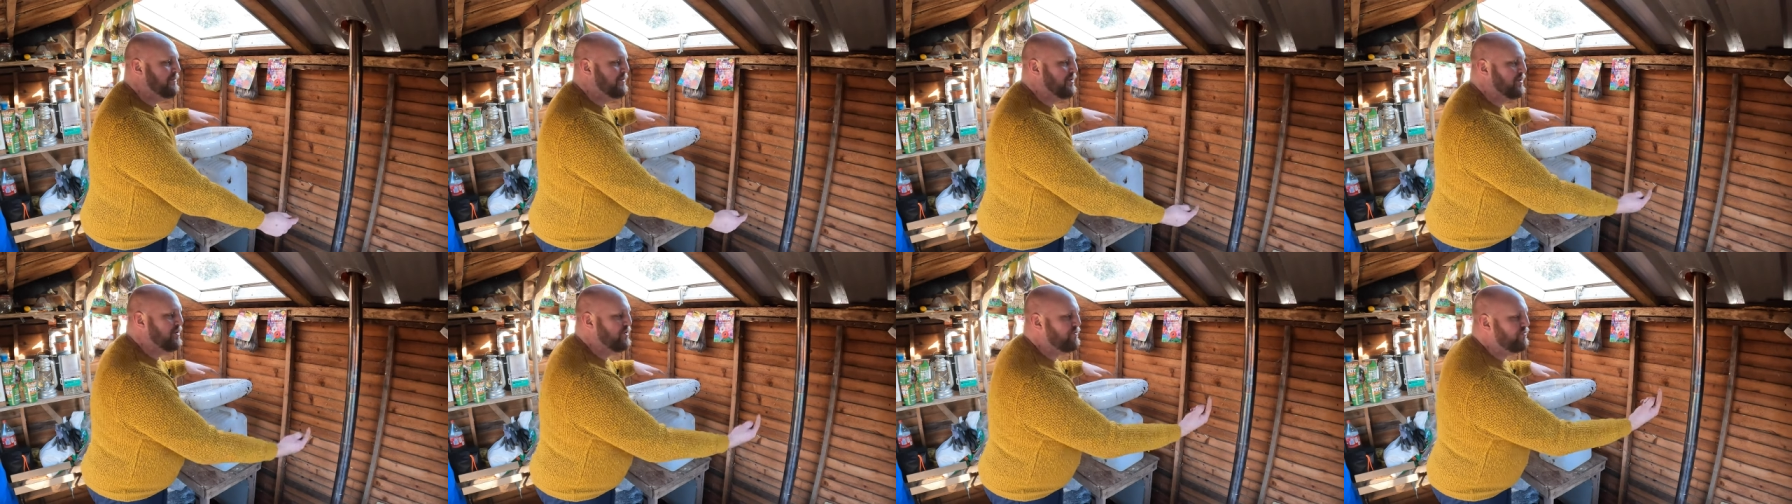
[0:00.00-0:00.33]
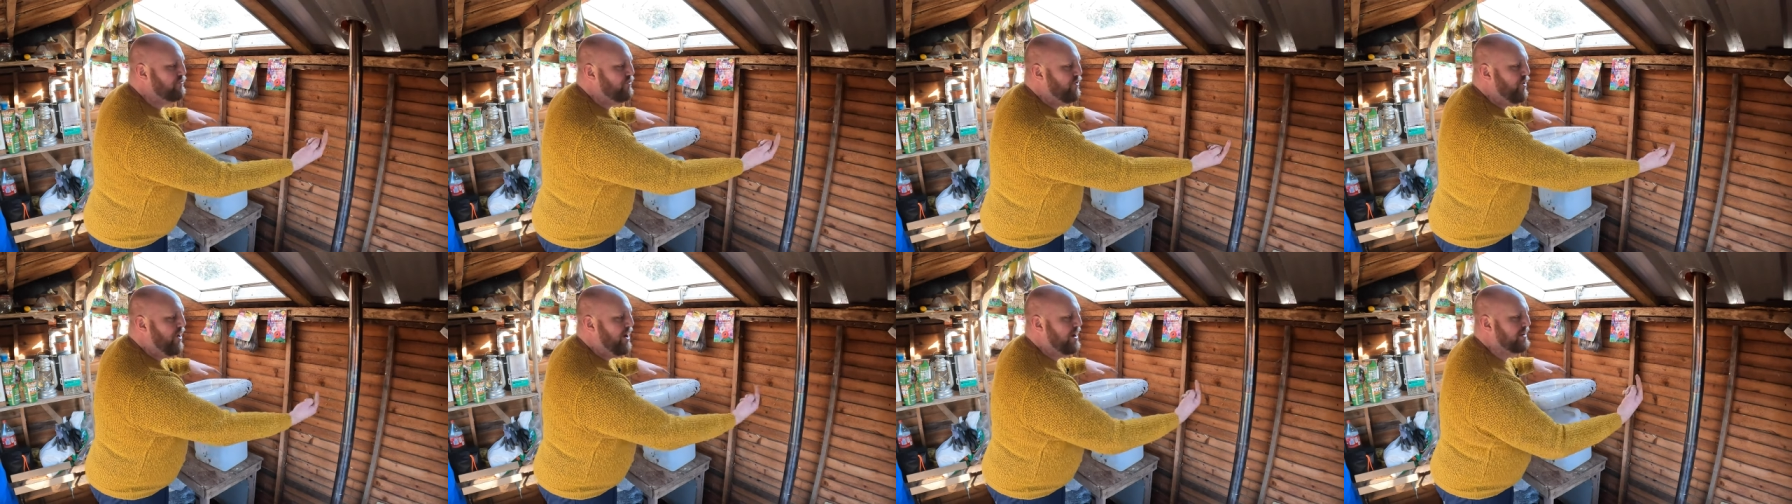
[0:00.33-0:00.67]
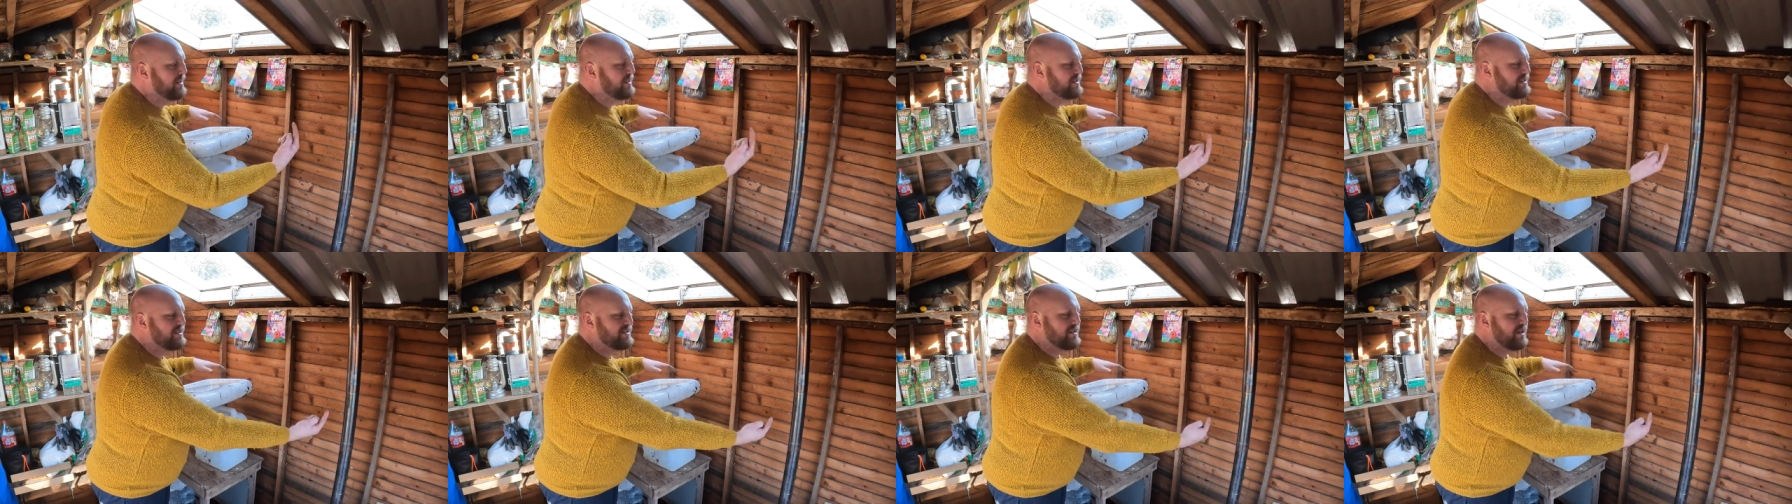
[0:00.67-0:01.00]
going to
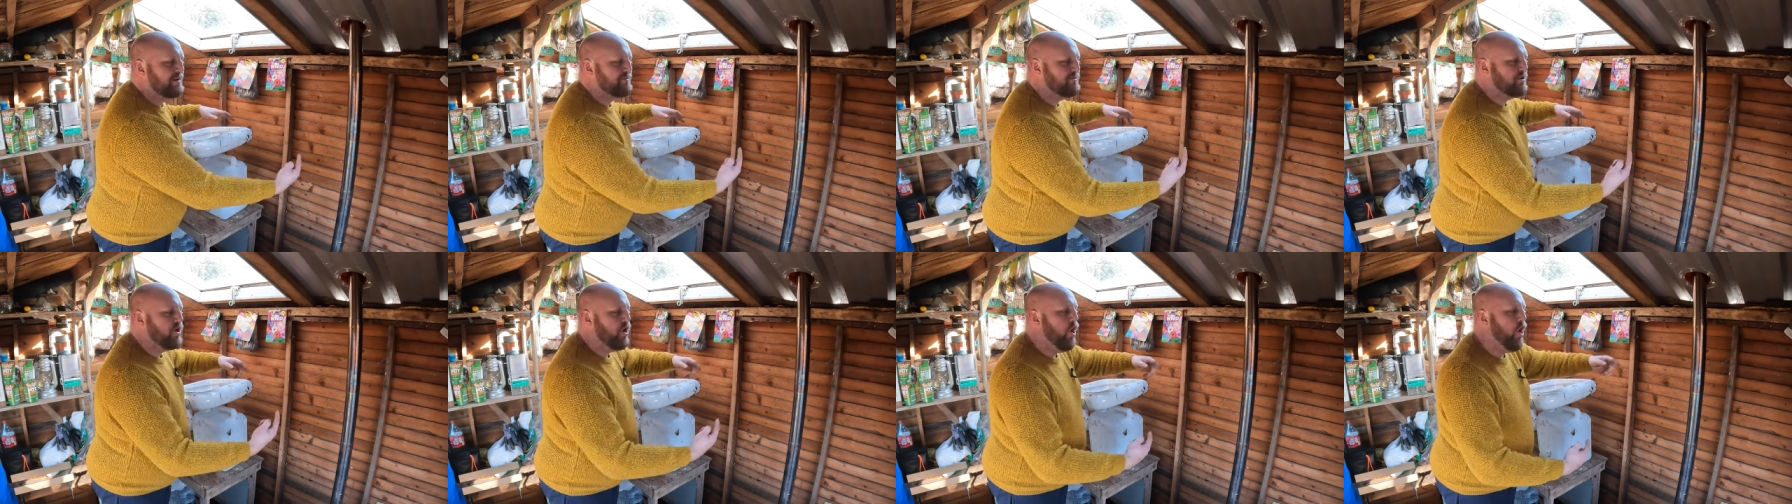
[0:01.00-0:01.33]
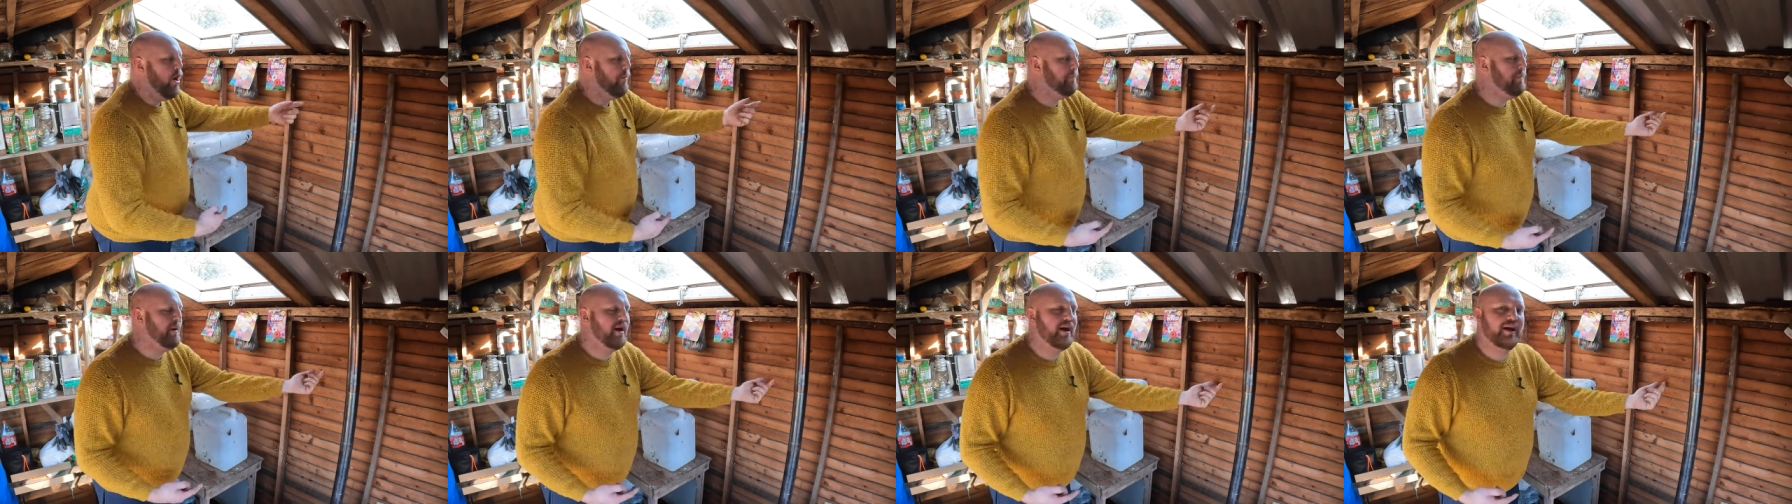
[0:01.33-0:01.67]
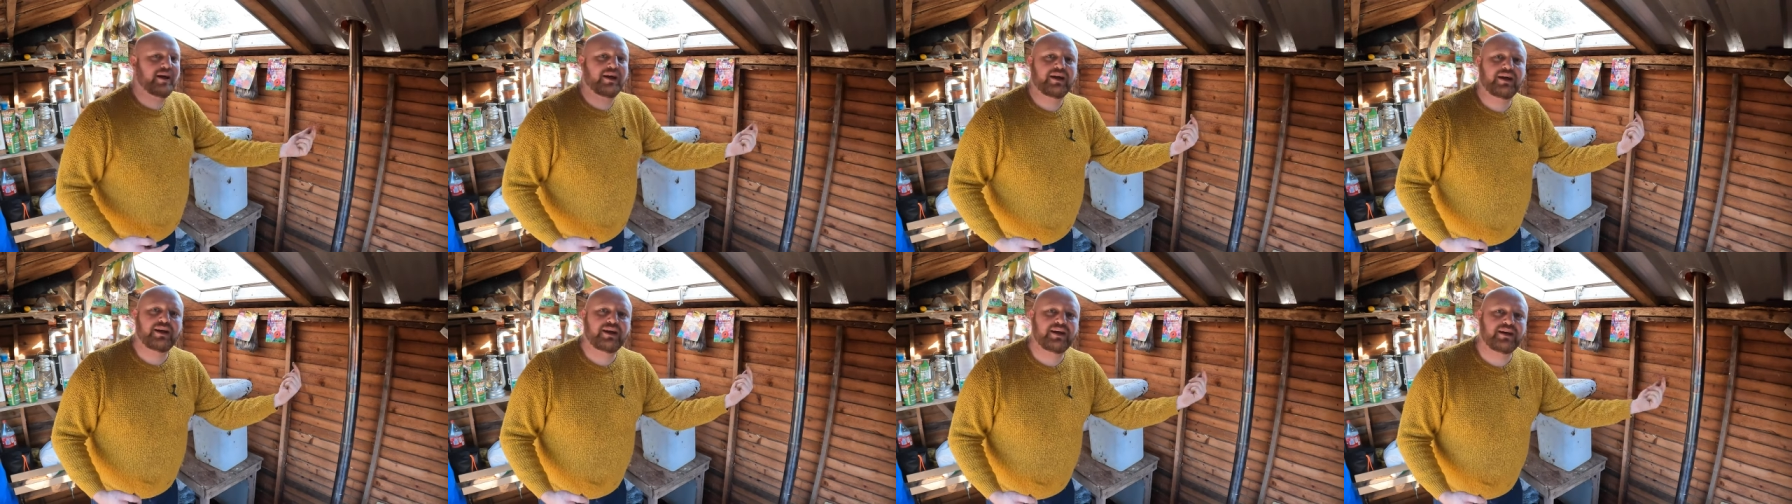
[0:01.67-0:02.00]
run some copper